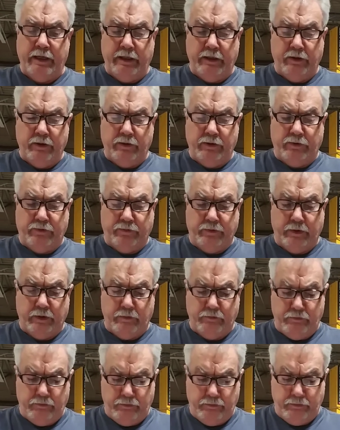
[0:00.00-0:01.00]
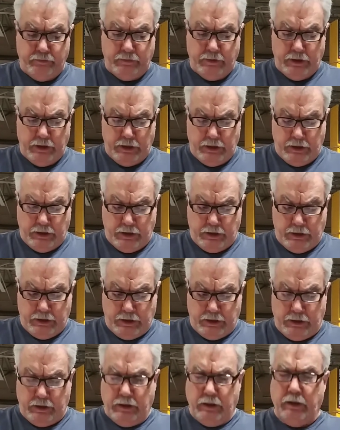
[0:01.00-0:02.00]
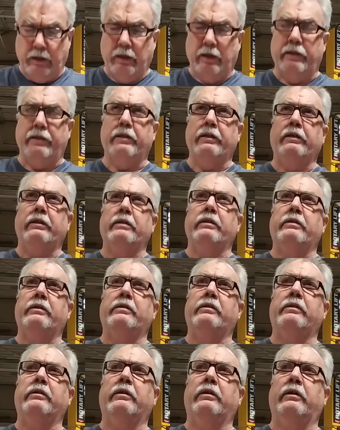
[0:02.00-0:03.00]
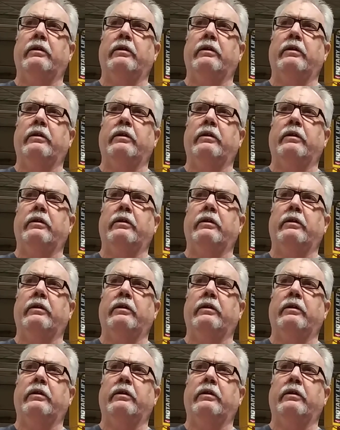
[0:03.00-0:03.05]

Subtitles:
It goes from, I think it's